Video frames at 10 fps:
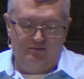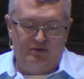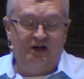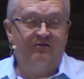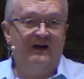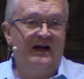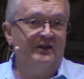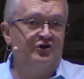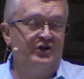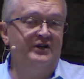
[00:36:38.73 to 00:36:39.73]
They
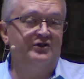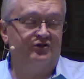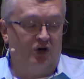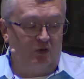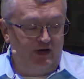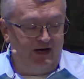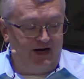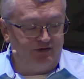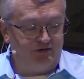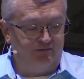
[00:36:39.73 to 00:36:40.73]
find that Jesus already
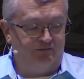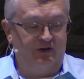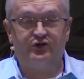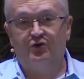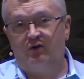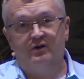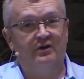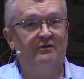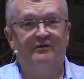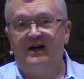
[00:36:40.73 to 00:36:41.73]
has some fish growing
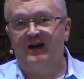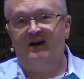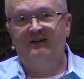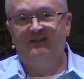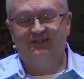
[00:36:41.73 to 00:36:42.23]
on the fire.